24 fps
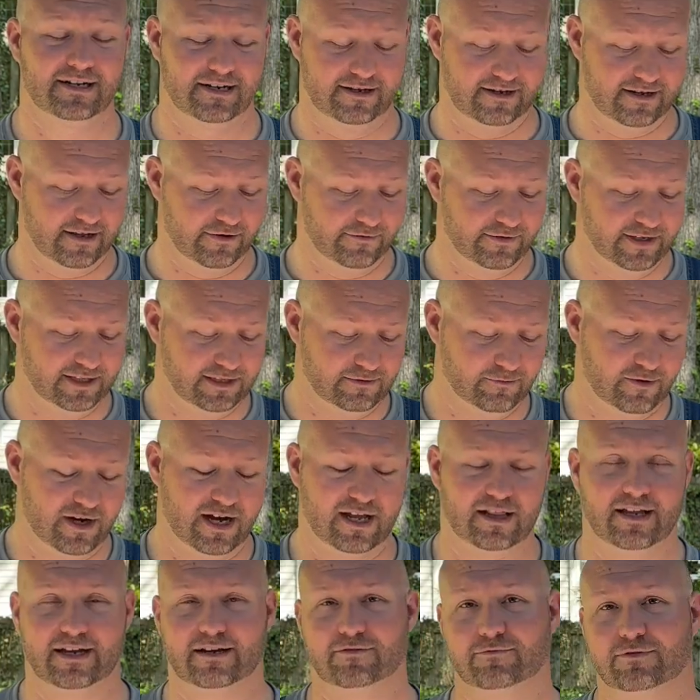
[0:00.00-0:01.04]
Another reason why I
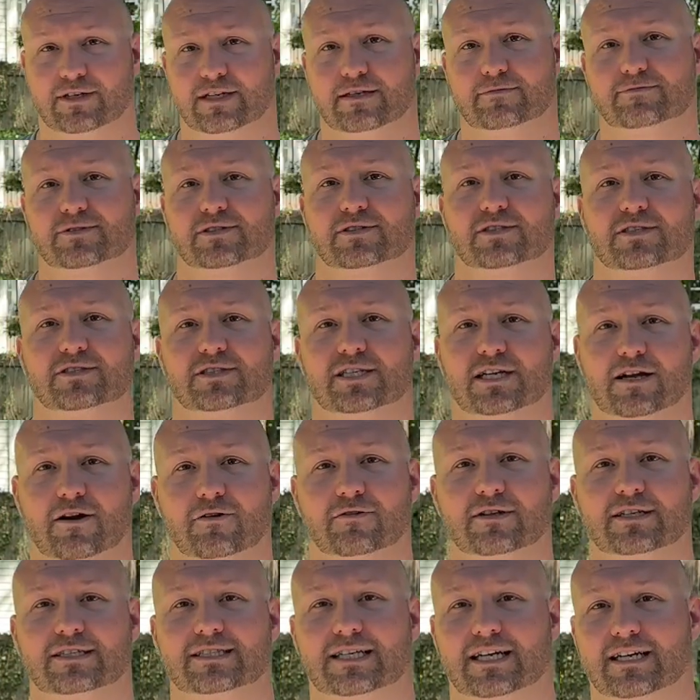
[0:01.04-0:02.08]
like ribs is because they
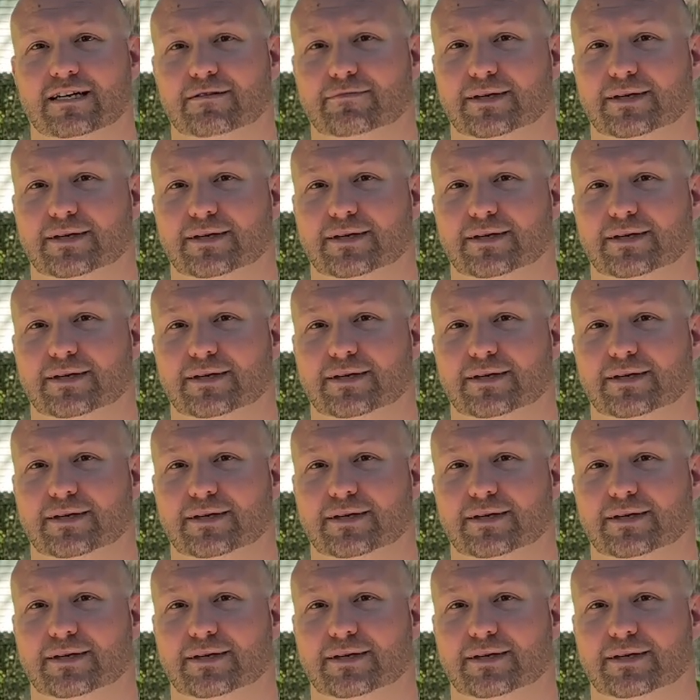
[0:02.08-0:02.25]
only take